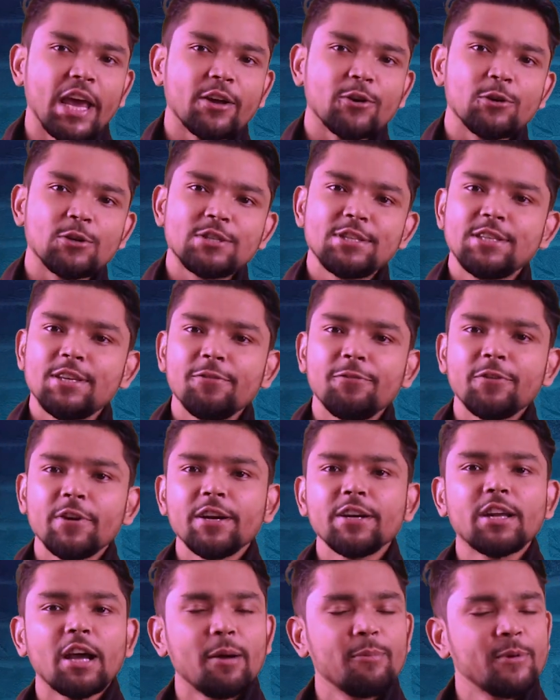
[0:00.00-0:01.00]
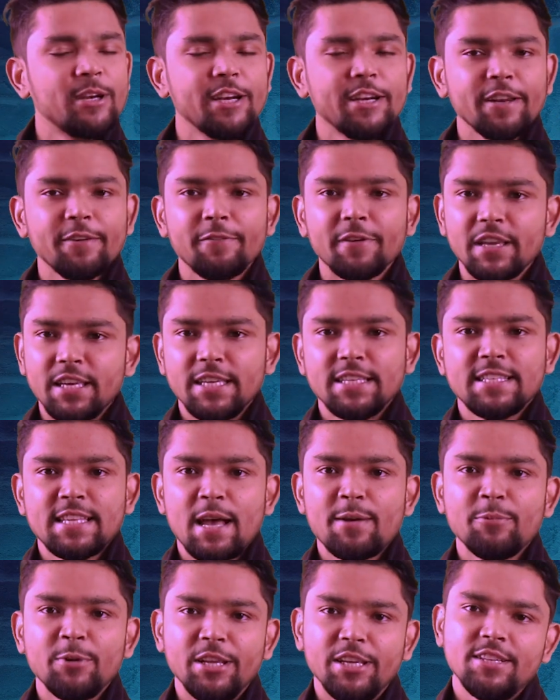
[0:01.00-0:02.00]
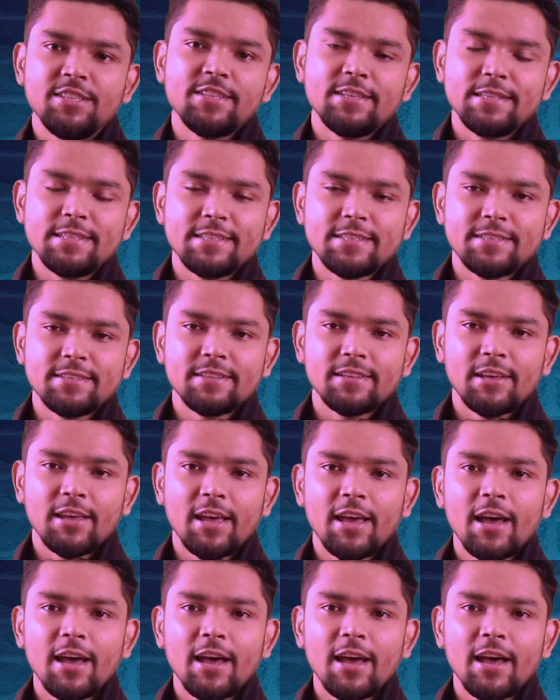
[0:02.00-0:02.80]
across different competitive examinations.